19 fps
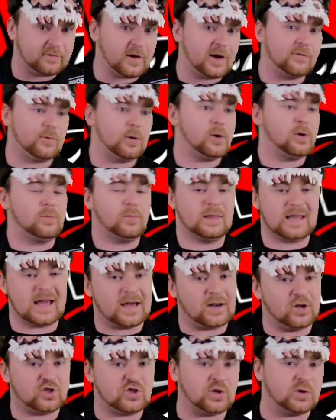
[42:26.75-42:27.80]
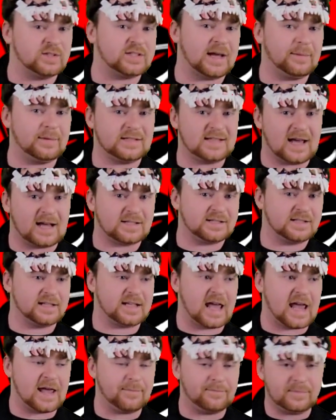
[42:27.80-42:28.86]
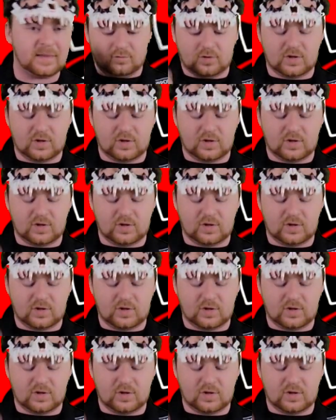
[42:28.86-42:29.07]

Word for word: 5 Royal when they added Showtime attacks to the game,